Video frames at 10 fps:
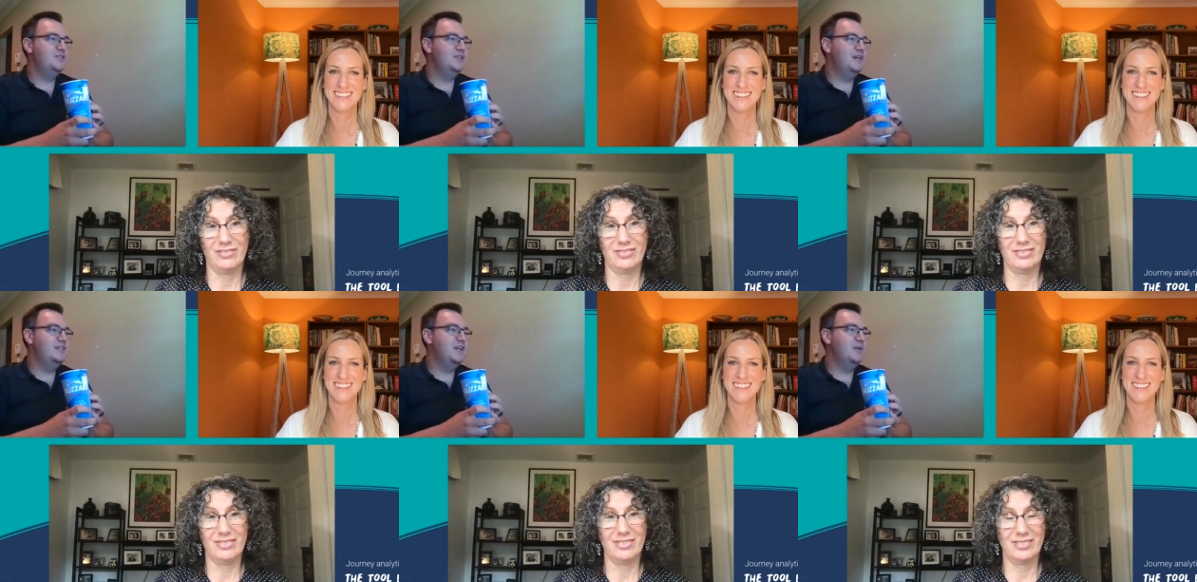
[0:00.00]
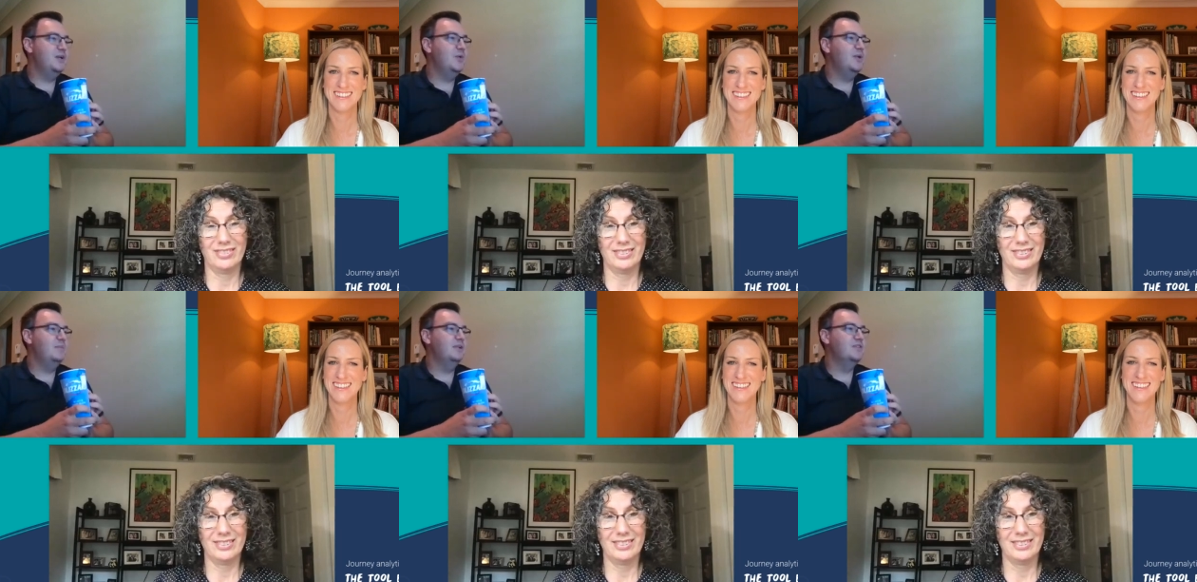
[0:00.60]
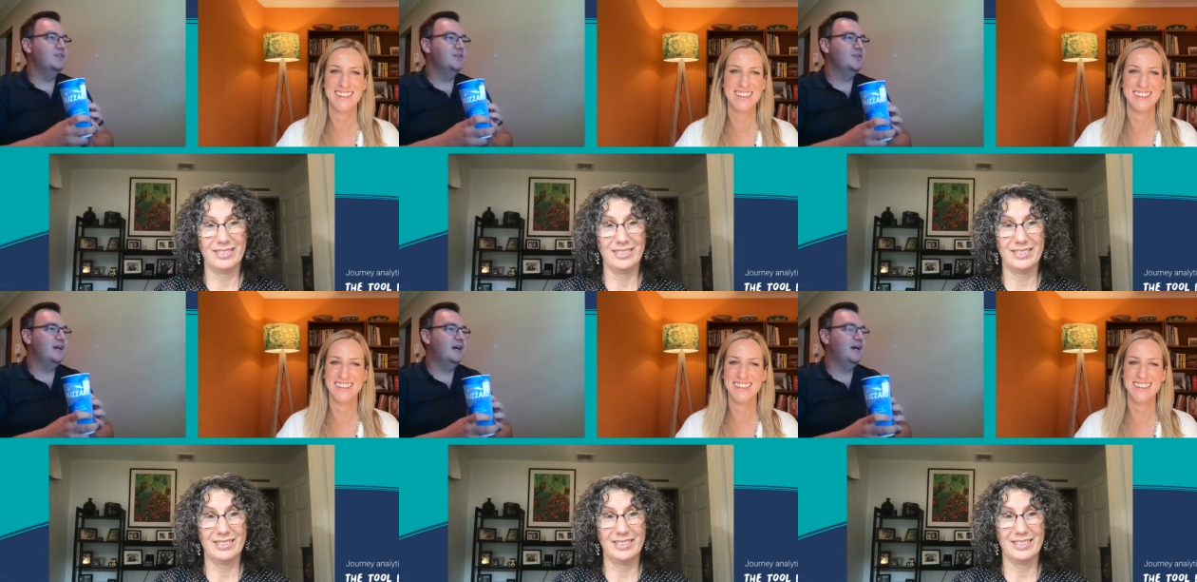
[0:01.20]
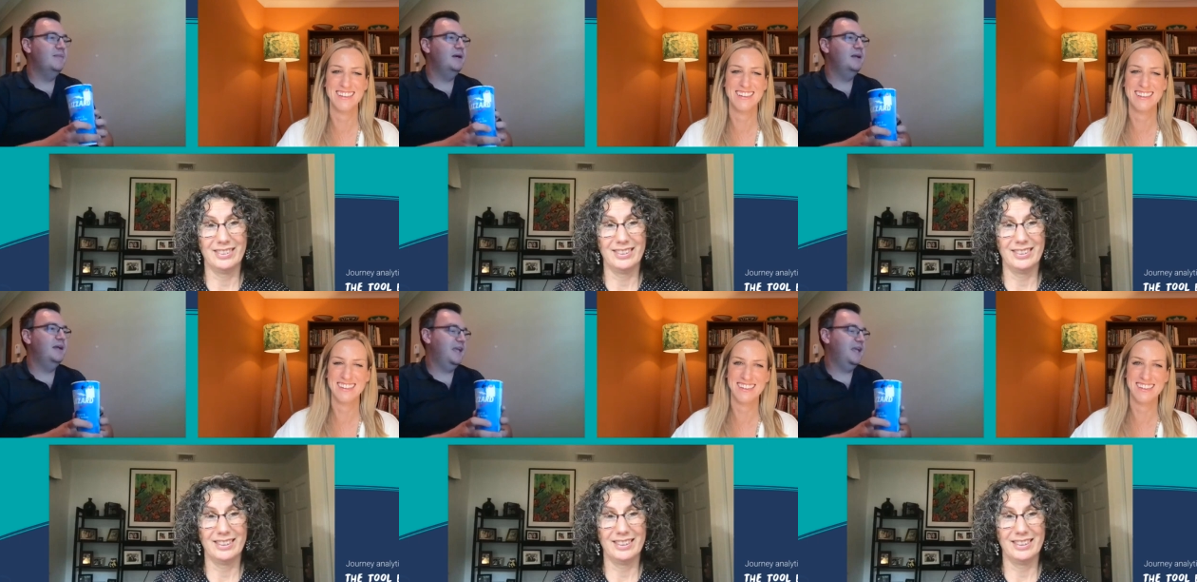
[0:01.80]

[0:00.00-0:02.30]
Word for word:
Speaker 1: a, a Dairy Queen Blizzard. Um, I, I